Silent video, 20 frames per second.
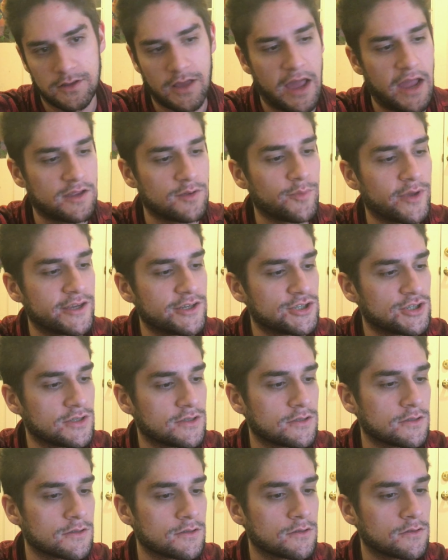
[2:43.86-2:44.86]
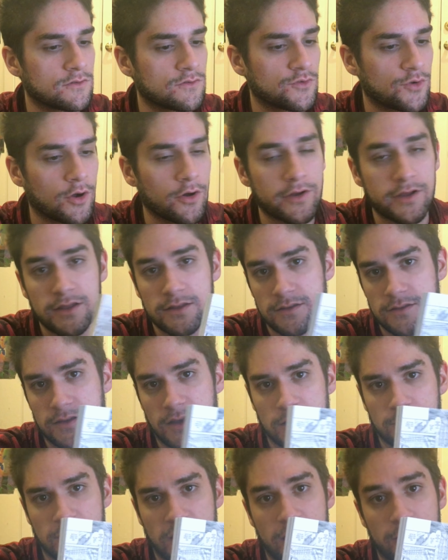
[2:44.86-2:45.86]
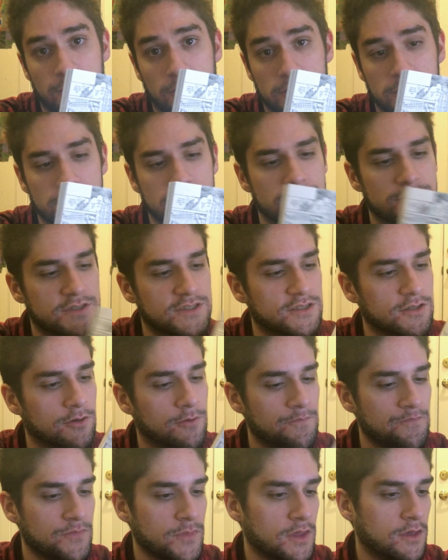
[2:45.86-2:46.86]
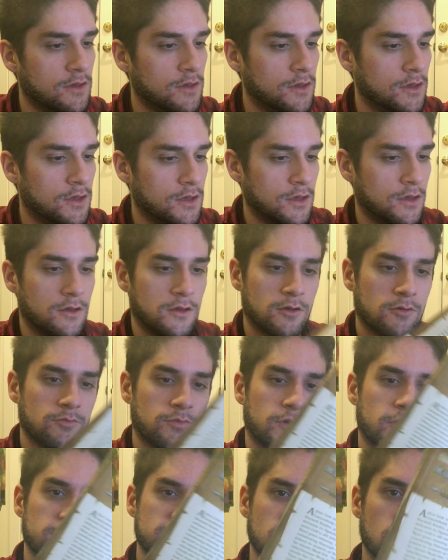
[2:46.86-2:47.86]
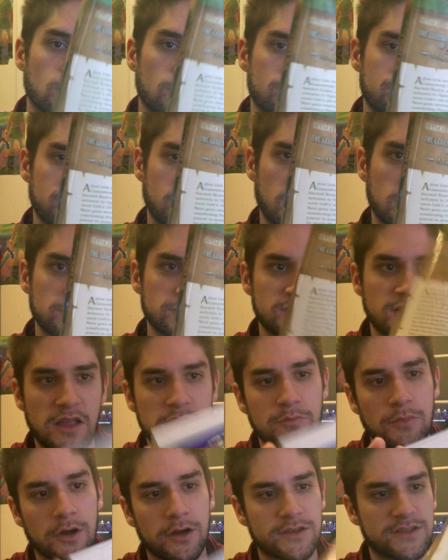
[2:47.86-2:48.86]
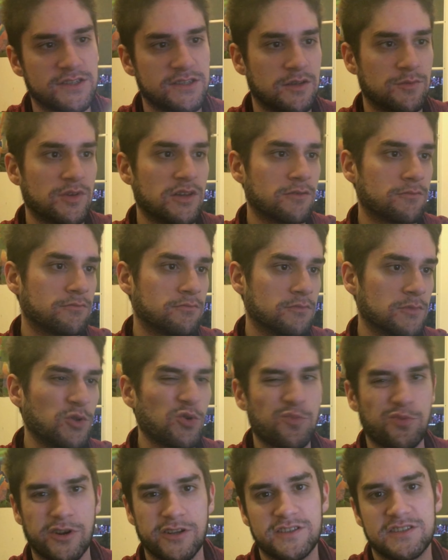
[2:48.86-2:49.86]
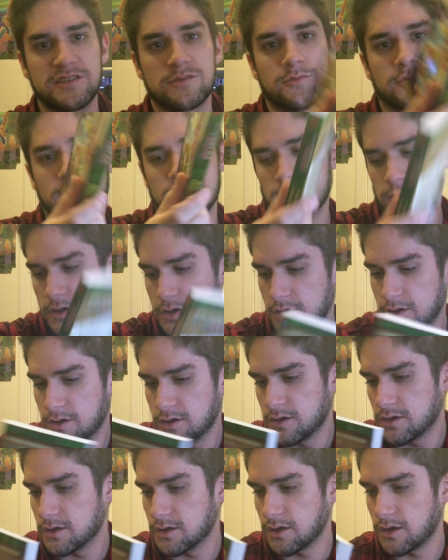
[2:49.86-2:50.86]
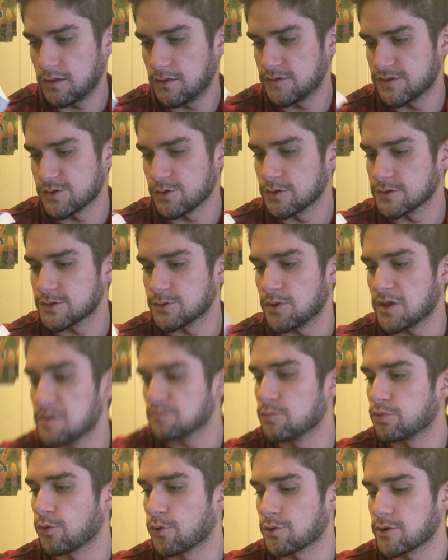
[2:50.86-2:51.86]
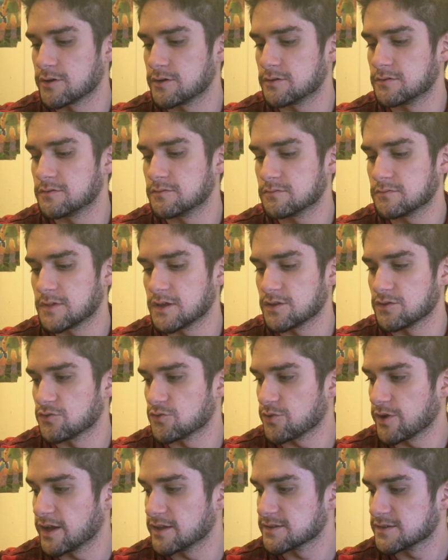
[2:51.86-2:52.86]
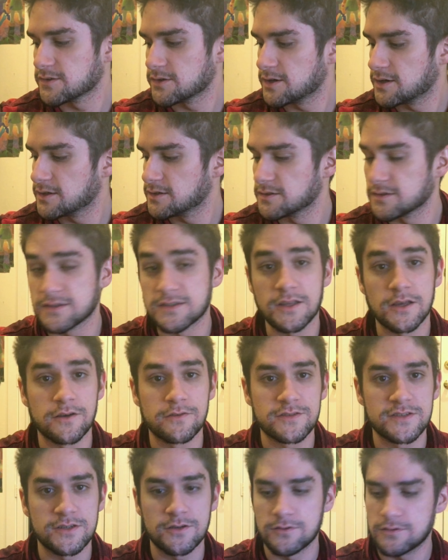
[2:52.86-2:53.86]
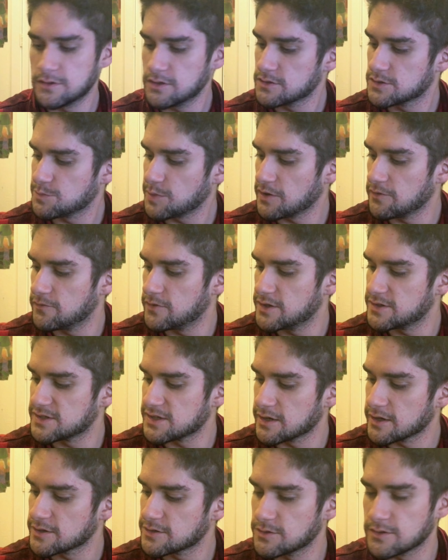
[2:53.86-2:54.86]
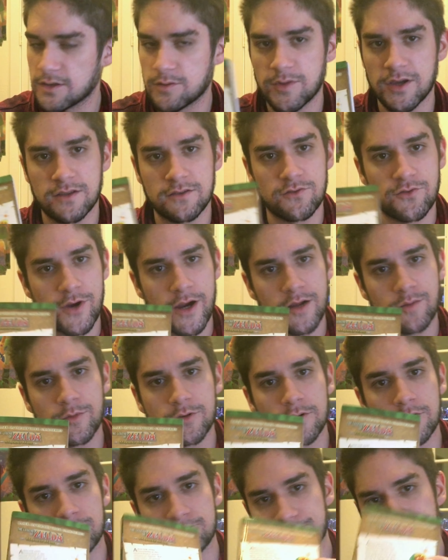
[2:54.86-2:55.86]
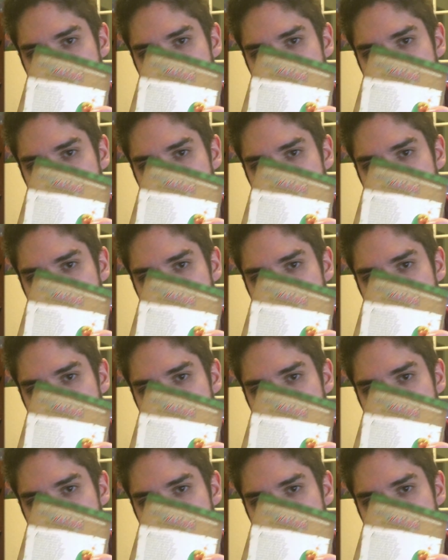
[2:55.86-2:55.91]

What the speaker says: animation drawing type characters. So, but it's cool. And it was $10. I mean, a little pricey, but these are also imported and translated and stuff. So that's by Viz actually. They make the Dragon Ball